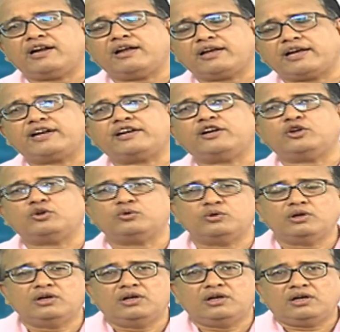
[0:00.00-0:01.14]
get into
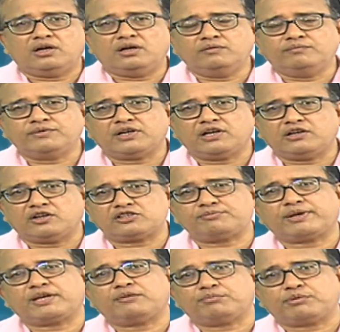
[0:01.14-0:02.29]
a loss
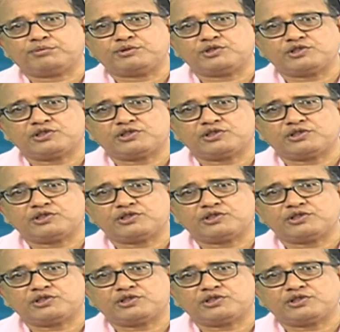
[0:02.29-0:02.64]
making proposition.